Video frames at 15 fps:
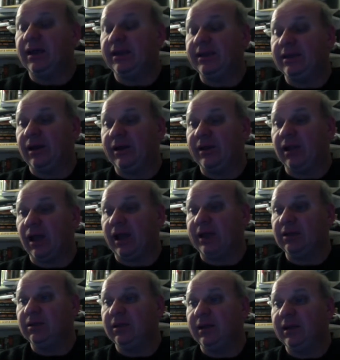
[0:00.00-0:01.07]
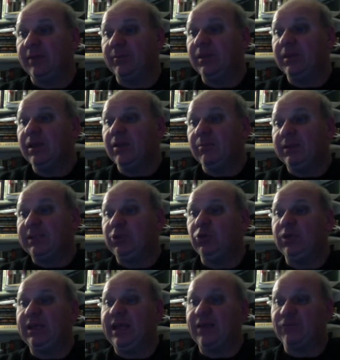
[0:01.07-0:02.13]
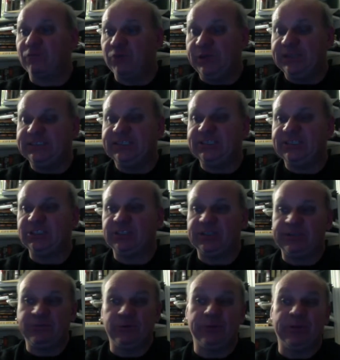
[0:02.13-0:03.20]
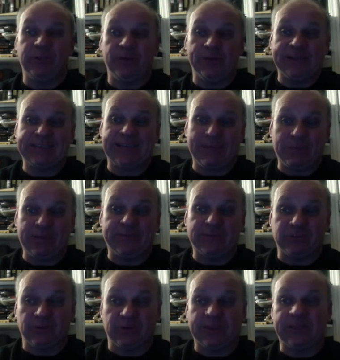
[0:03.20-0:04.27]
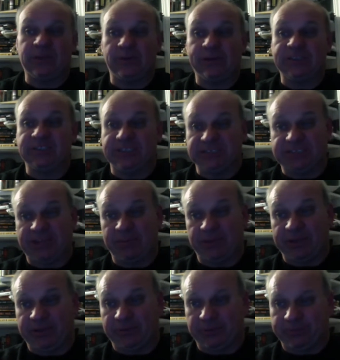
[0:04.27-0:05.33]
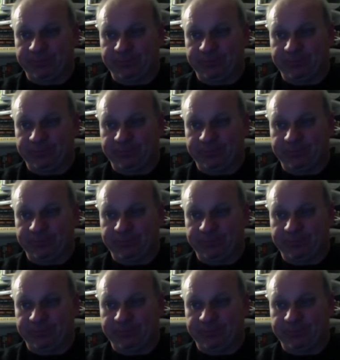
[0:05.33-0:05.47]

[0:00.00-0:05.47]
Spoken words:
online, but you can get a free edition if you're in the U.S. I believe it's only in the U.S. and sample the internet.